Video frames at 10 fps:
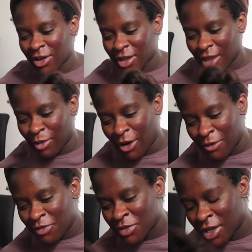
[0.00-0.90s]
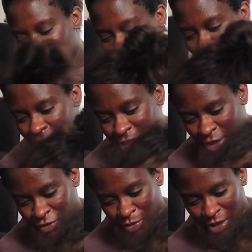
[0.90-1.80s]
Look, Gibo. It's
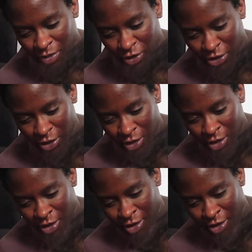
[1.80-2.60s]
passies for baby brother.